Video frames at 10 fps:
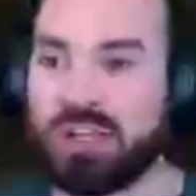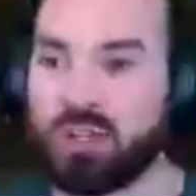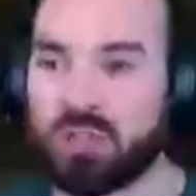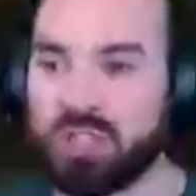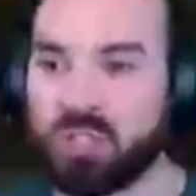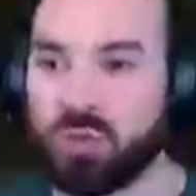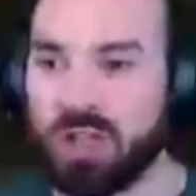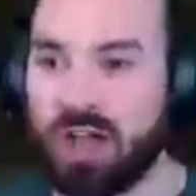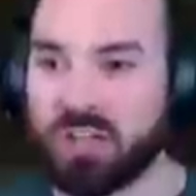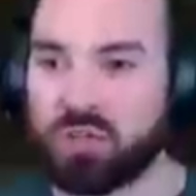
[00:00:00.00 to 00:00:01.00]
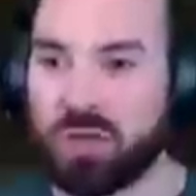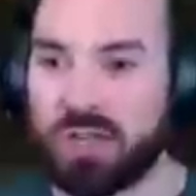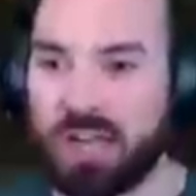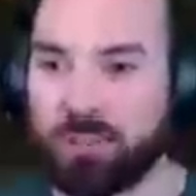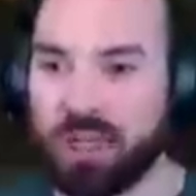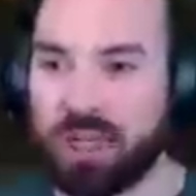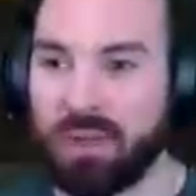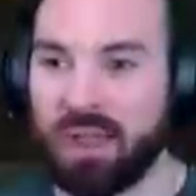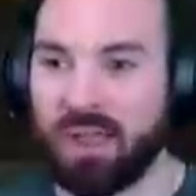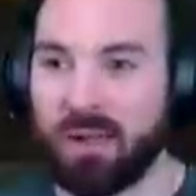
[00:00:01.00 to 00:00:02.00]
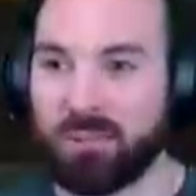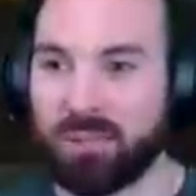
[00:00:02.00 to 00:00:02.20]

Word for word: Turns into a cotton tree, and I can oh. pick it back up.